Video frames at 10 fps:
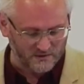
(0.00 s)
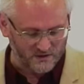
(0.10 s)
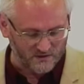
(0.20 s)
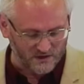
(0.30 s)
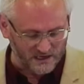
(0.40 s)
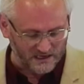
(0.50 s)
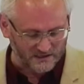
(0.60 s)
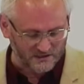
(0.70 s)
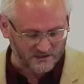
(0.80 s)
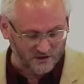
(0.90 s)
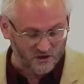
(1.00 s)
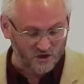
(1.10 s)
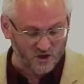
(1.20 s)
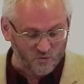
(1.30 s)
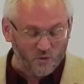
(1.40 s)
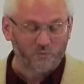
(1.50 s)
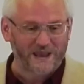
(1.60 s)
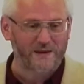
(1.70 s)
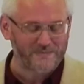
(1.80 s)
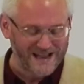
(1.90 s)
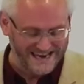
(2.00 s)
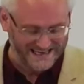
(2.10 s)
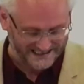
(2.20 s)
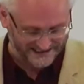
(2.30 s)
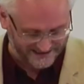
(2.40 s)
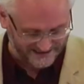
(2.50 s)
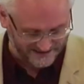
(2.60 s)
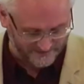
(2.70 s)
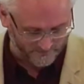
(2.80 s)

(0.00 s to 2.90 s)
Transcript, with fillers: than these, so that you will be amazed.